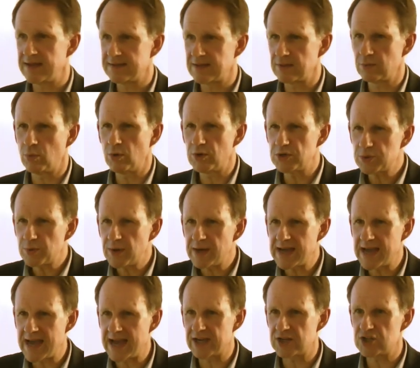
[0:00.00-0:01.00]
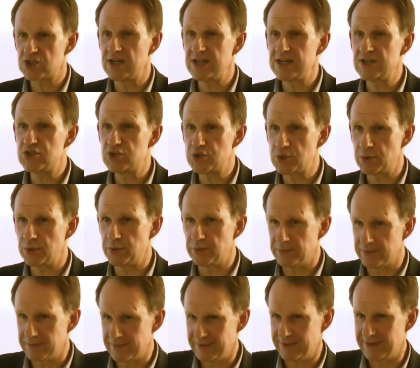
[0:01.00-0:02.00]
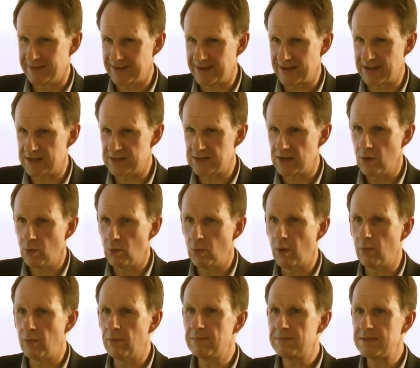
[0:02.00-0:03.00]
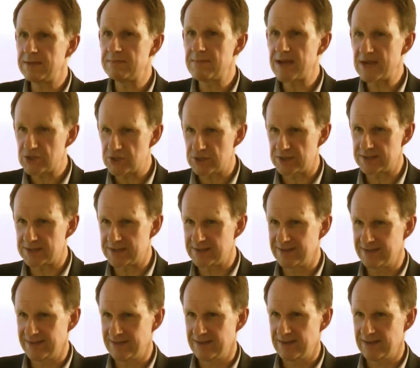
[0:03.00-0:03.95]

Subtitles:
he says, what do I actually do? And what will be measured?